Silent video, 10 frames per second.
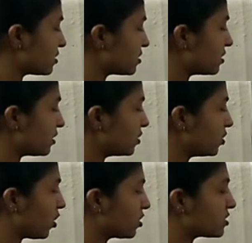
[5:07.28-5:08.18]
is the
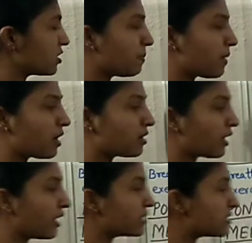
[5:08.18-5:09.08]
dorsal part
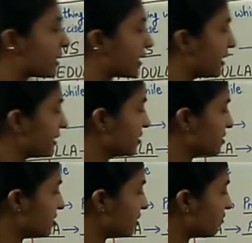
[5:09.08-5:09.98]
and second
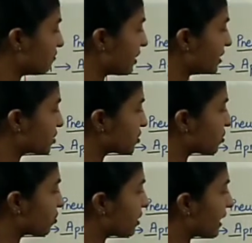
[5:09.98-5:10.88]
is the
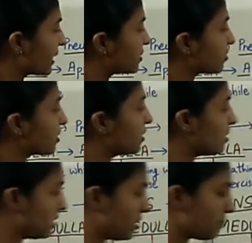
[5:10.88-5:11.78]
ventrolateral
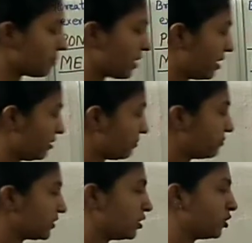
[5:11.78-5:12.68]
part.
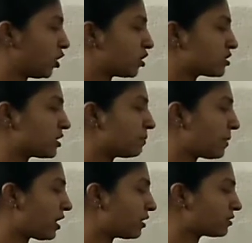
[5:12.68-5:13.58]
Dorsal
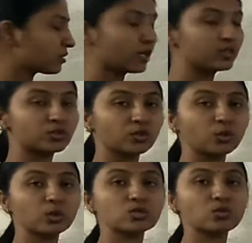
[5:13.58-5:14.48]
part
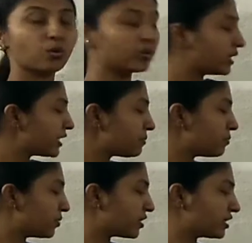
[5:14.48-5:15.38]
controls only
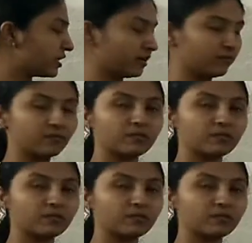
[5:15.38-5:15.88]
breathing.